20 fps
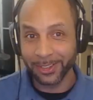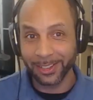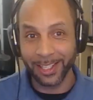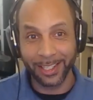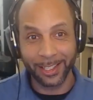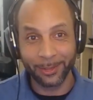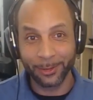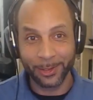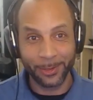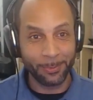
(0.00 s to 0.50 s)

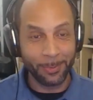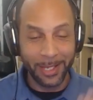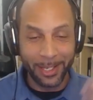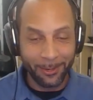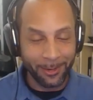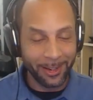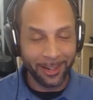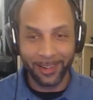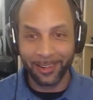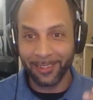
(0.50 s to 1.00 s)
it was me
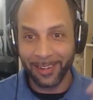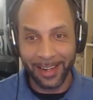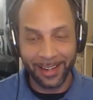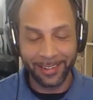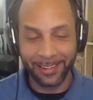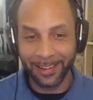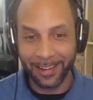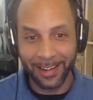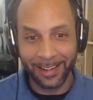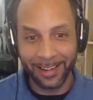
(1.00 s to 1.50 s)
running around
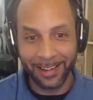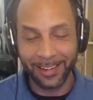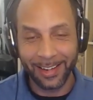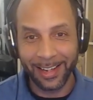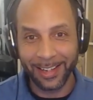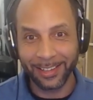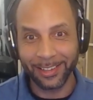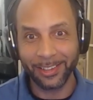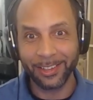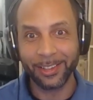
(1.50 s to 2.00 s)
there. I don't know how
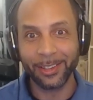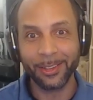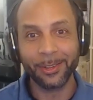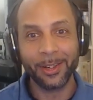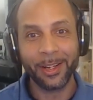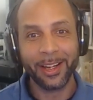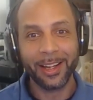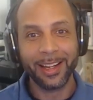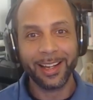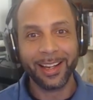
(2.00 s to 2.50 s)
you knew.
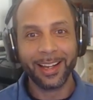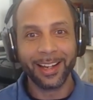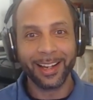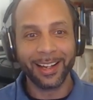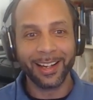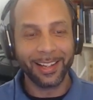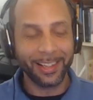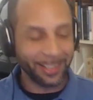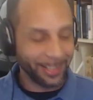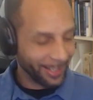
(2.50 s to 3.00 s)

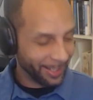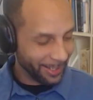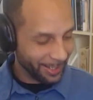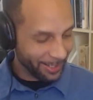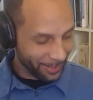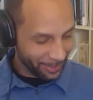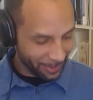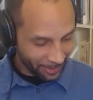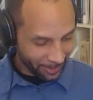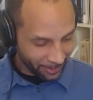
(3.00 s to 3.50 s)

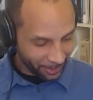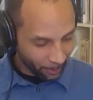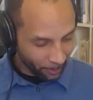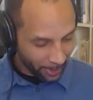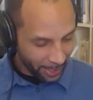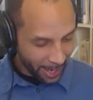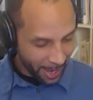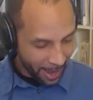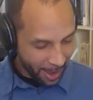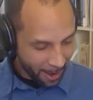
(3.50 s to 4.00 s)
And then we
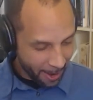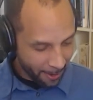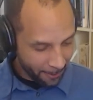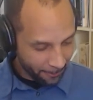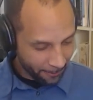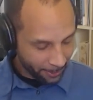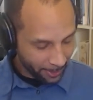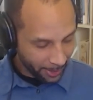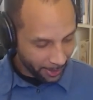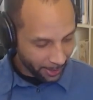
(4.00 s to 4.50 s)

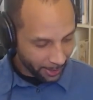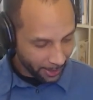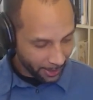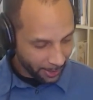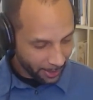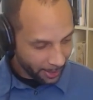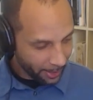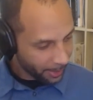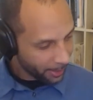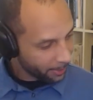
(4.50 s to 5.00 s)
have the
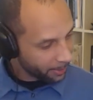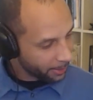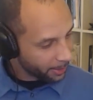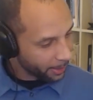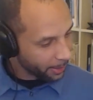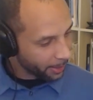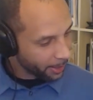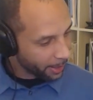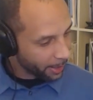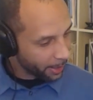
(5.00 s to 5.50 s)

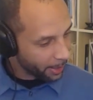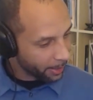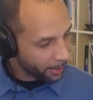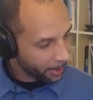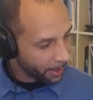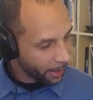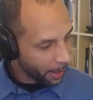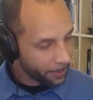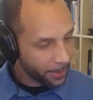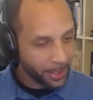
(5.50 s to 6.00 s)

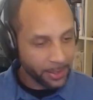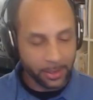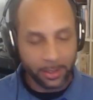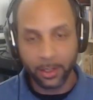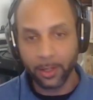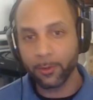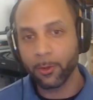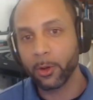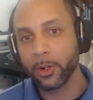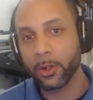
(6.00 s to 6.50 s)
updates to
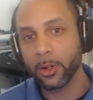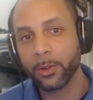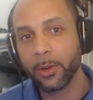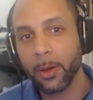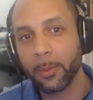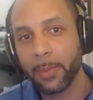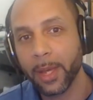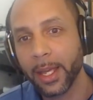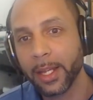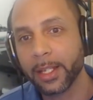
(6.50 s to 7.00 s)
look forward to on
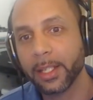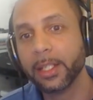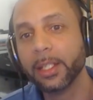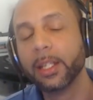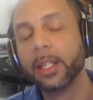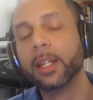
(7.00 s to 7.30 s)
beta.